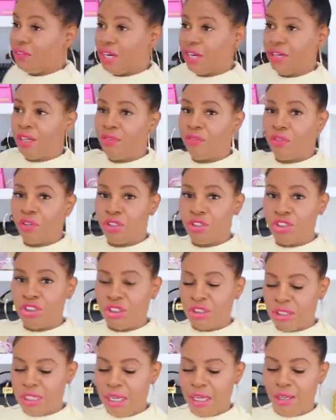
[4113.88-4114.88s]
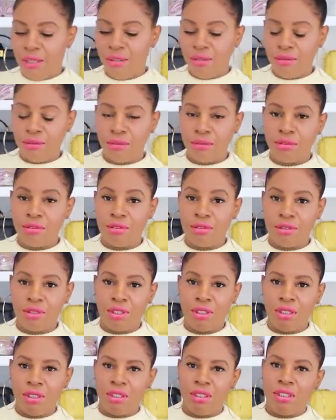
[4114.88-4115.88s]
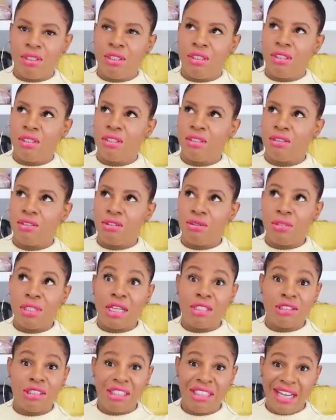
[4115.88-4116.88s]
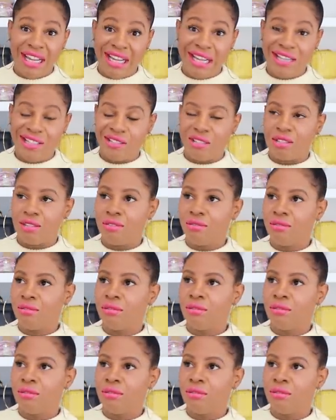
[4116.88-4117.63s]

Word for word: very first Chanel, two thousand eight.